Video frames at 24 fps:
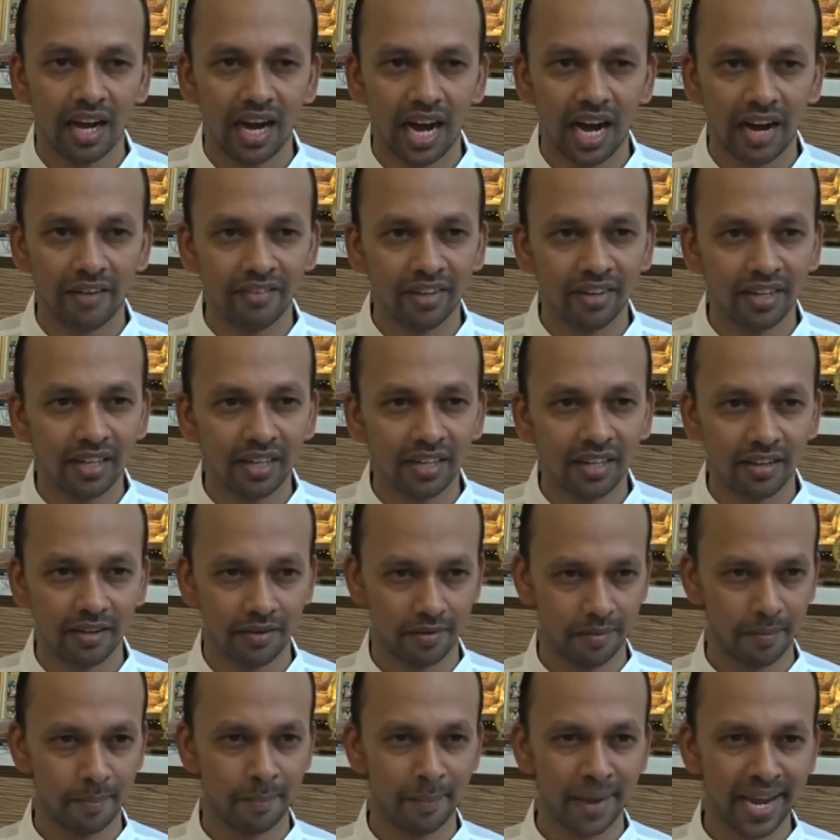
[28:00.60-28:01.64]

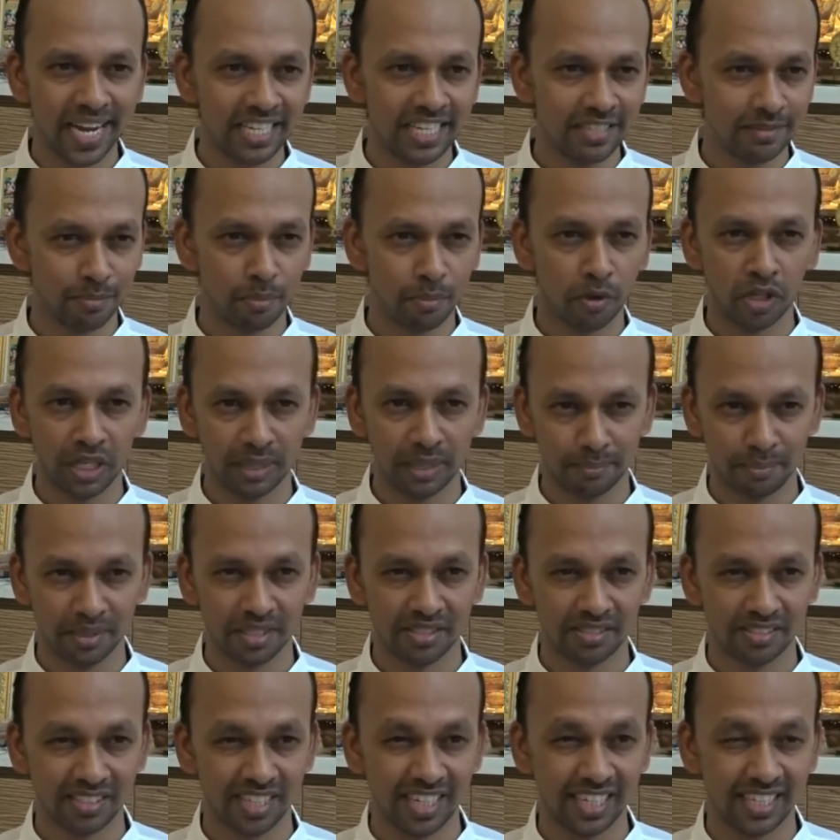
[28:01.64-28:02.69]
our mind, body,
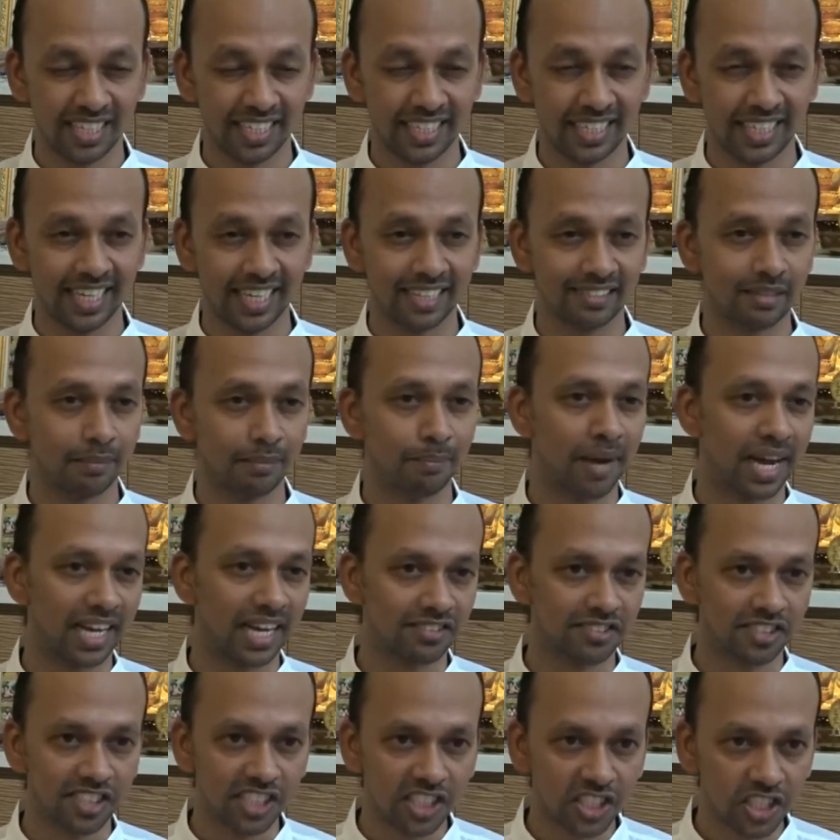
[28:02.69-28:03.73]
personality takes a
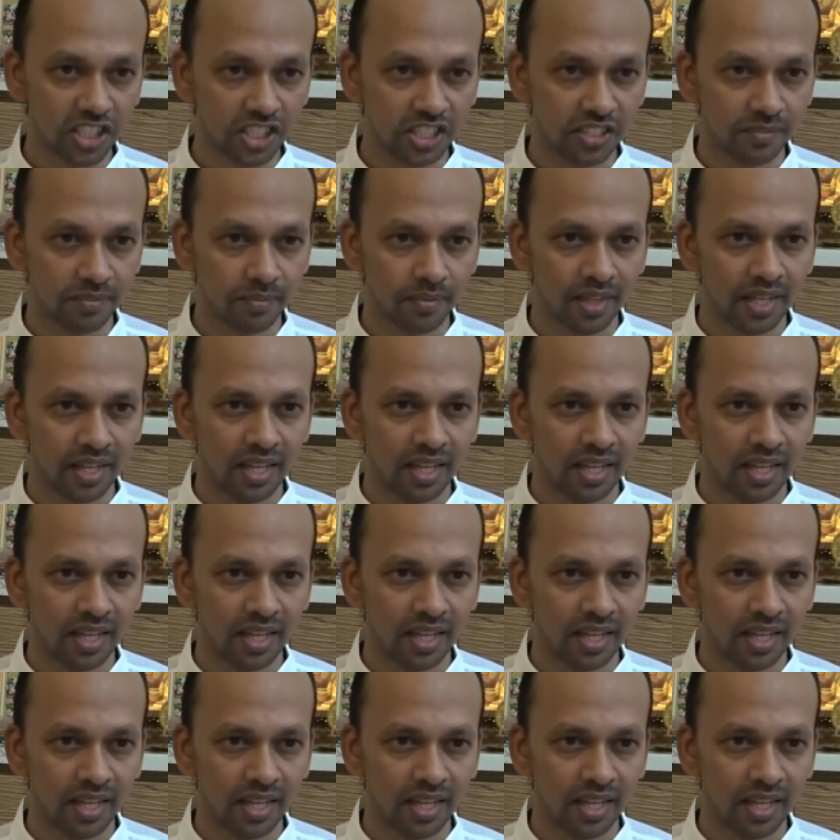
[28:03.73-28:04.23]
backseat.